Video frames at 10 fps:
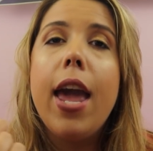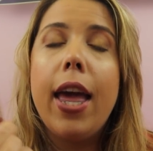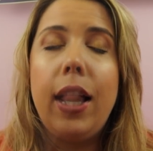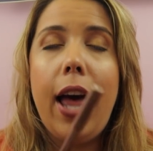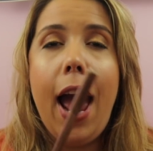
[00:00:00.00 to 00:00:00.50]

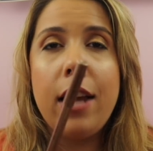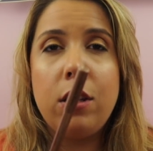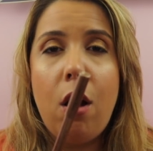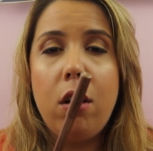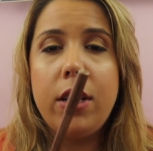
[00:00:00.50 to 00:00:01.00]
It
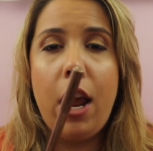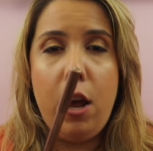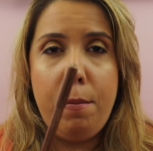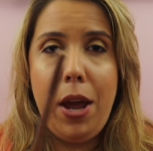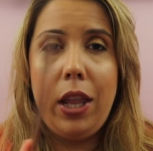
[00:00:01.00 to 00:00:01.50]
lasts all
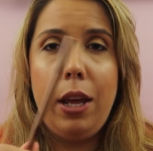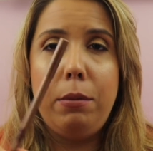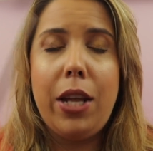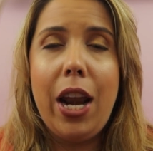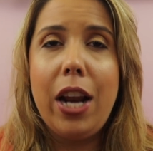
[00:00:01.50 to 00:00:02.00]
day on my
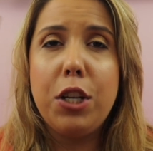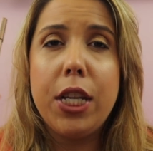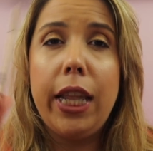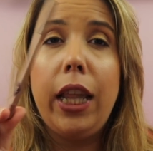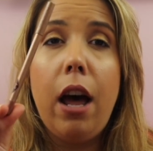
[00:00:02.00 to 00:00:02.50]
lips, and I
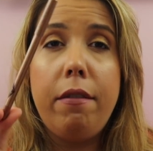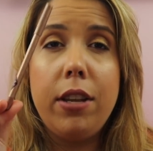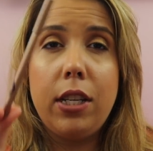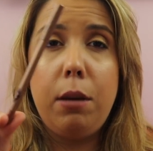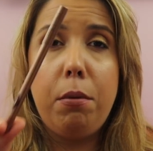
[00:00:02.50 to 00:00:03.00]
just love
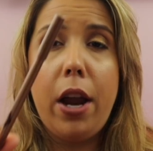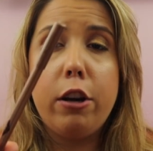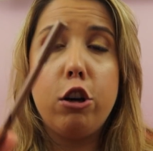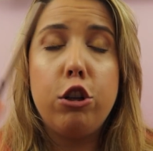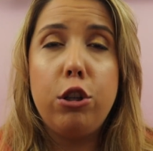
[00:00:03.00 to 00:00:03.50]
this lip
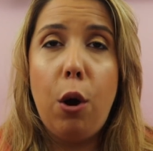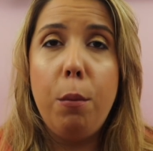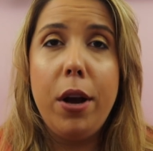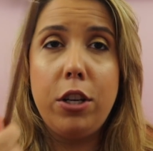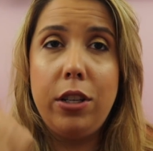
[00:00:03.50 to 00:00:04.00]
liner
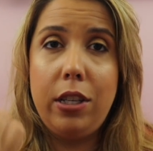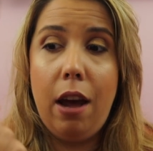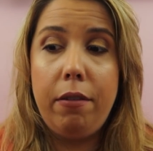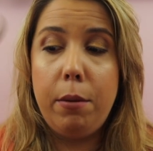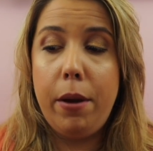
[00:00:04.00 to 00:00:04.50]
so much. It's
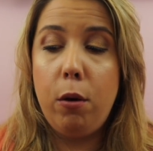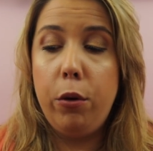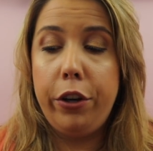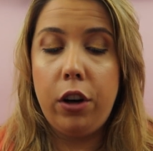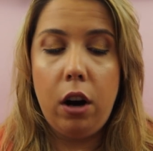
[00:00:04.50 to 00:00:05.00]
definitely my
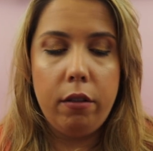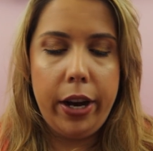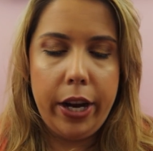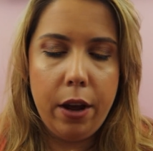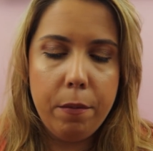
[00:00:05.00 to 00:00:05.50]
Holy Grail
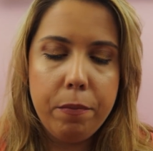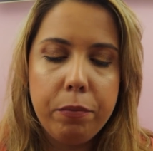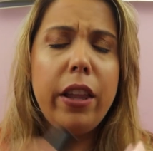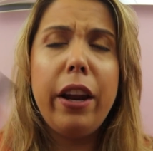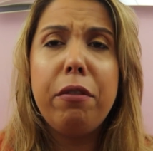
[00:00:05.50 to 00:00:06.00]
right now.
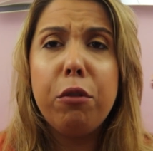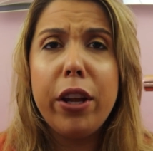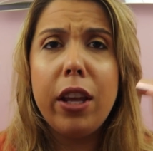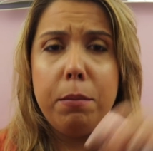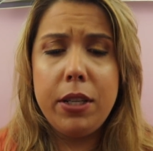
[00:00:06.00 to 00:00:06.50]
Then I have
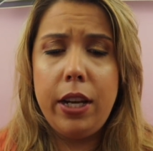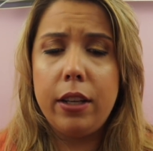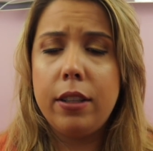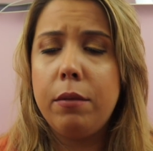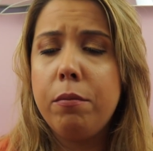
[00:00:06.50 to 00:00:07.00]
three
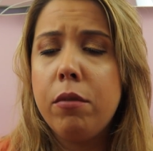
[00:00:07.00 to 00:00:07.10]
lipsticks.